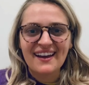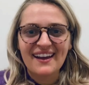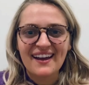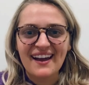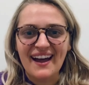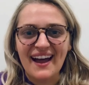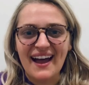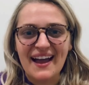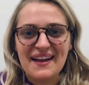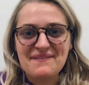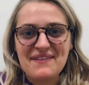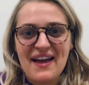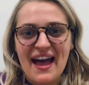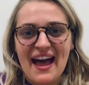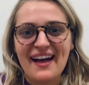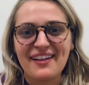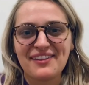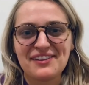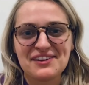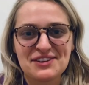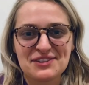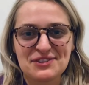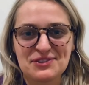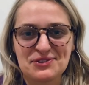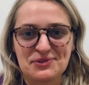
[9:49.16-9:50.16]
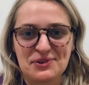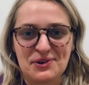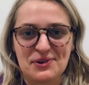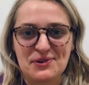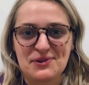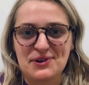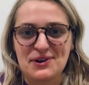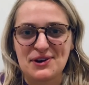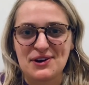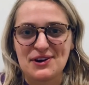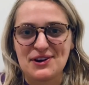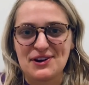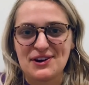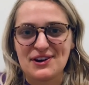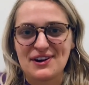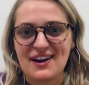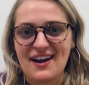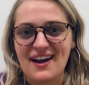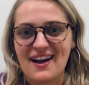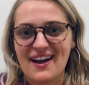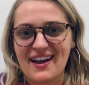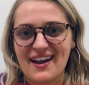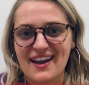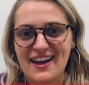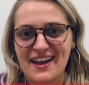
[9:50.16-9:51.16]
I'm Allie Stroker.
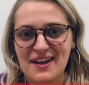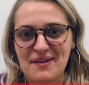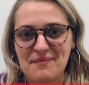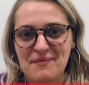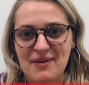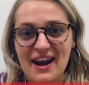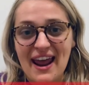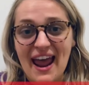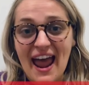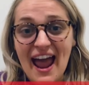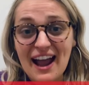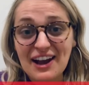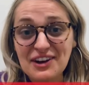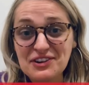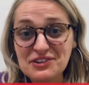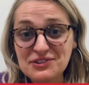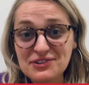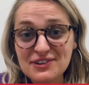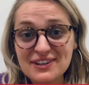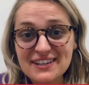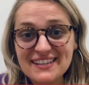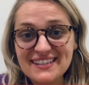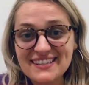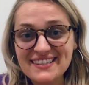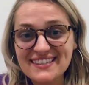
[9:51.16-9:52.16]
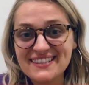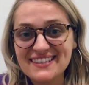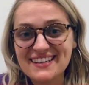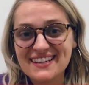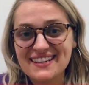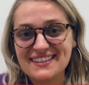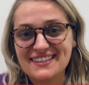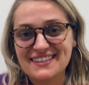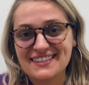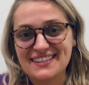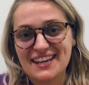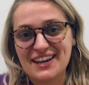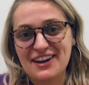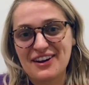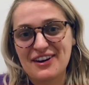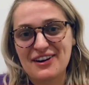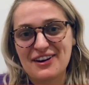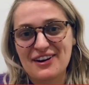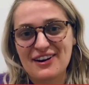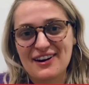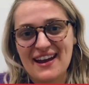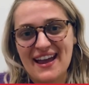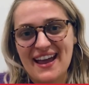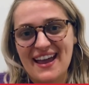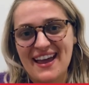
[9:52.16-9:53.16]
I am an actress, a
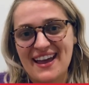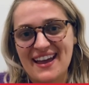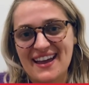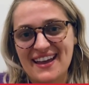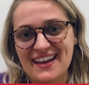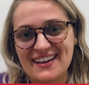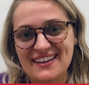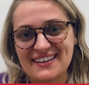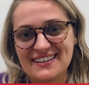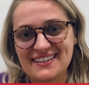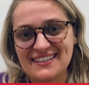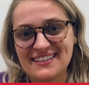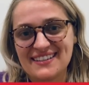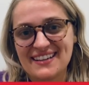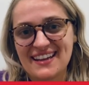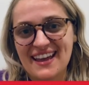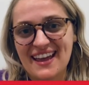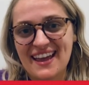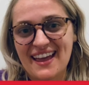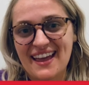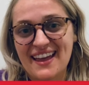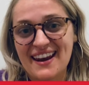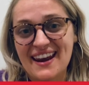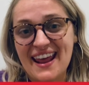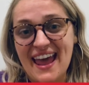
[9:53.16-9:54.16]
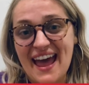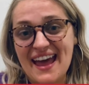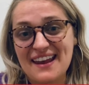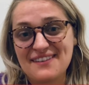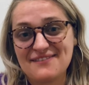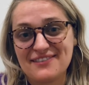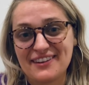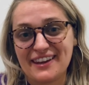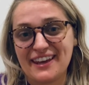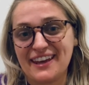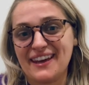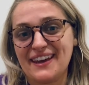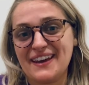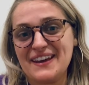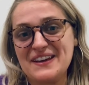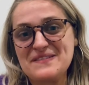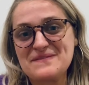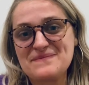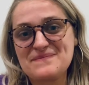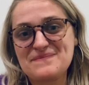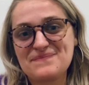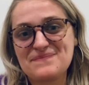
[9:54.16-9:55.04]
singer, and an advocate.